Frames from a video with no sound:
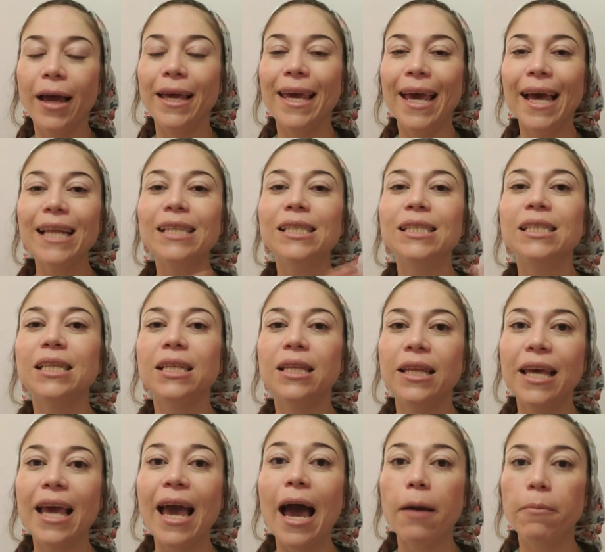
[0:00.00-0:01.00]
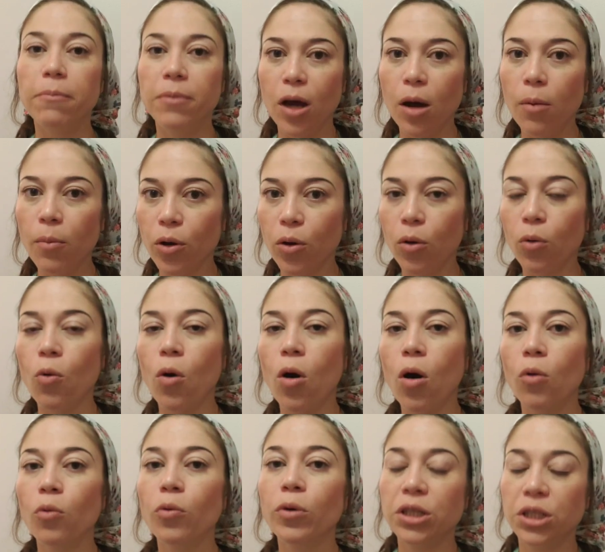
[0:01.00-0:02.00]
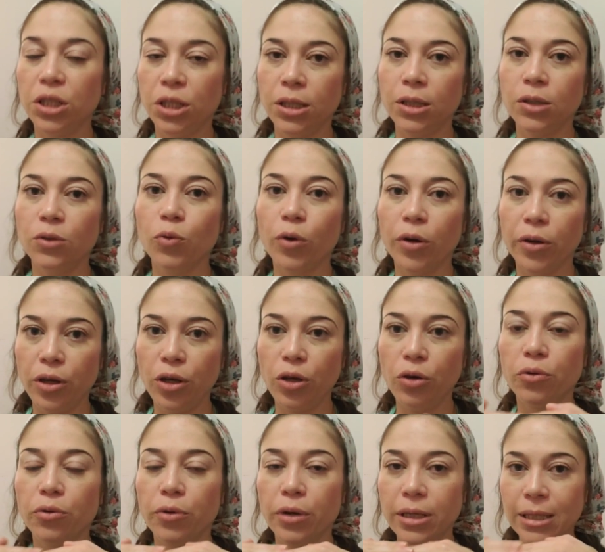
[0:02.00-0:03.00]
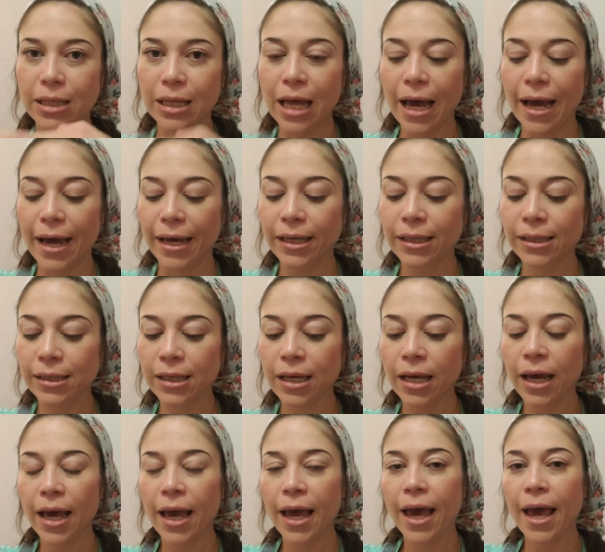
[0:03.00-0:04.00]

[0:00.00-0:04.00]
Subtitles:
against the abdominal wall, which is where the uterus lies.